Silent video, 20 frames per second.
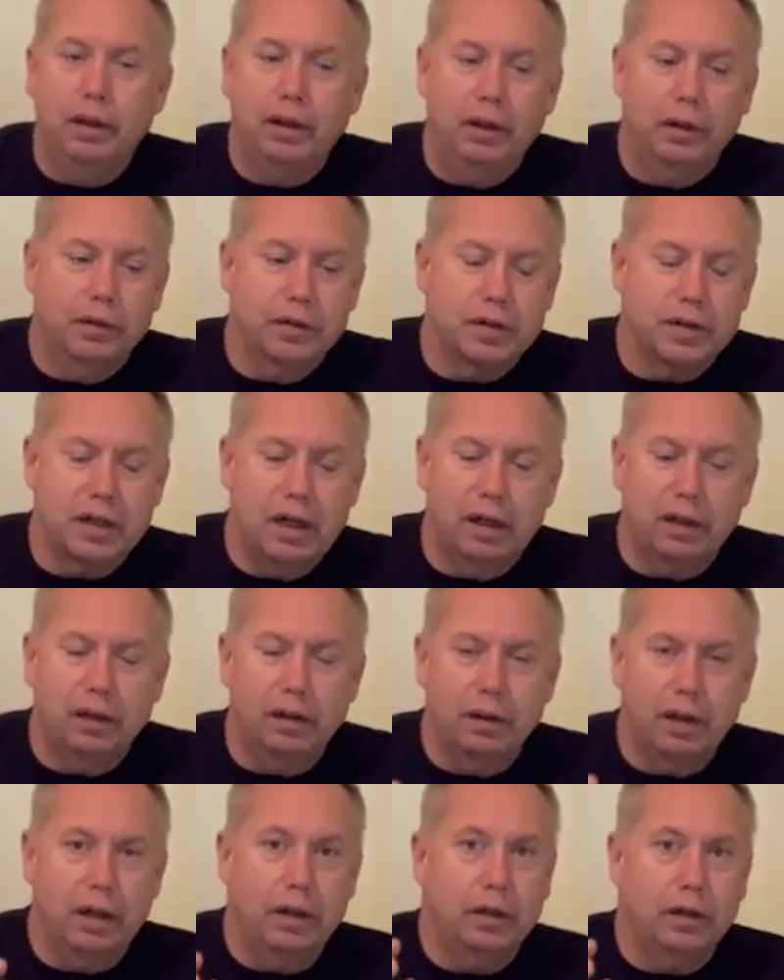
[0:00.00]
Here's
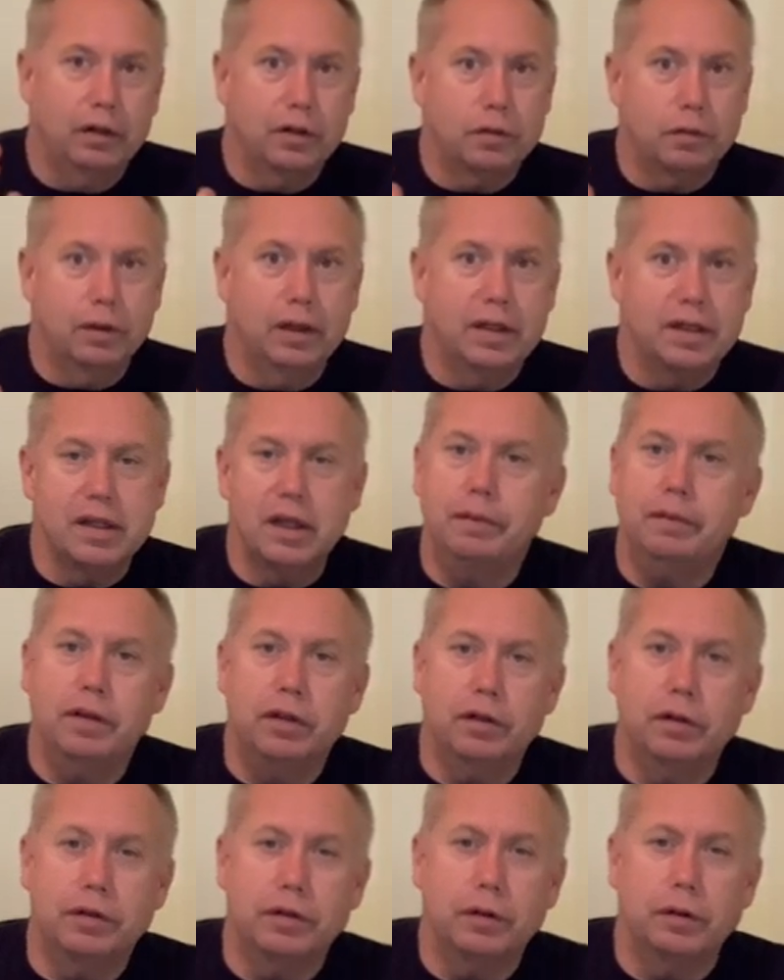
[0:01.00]
Sarah, 127
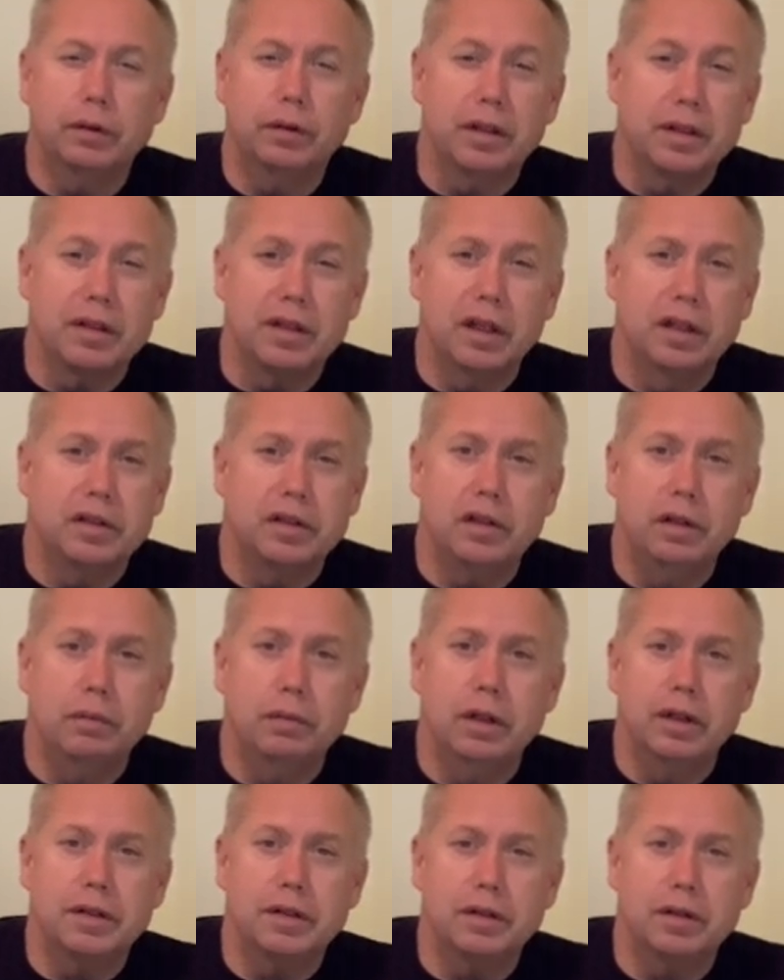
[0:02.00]
years old, it says she
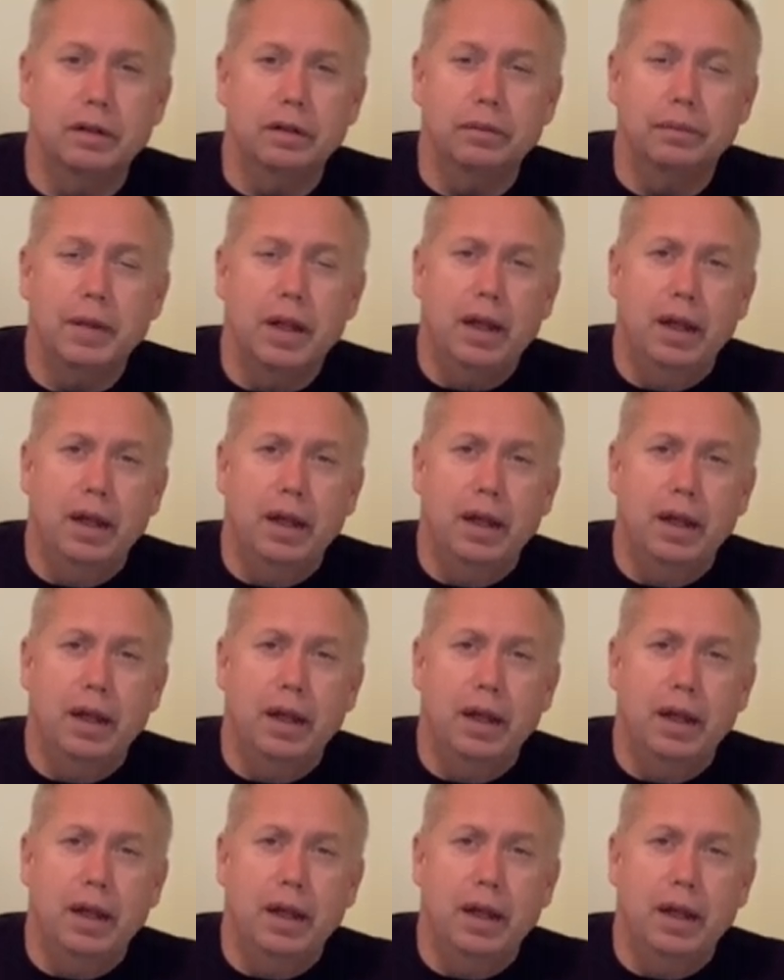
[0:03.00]
was. So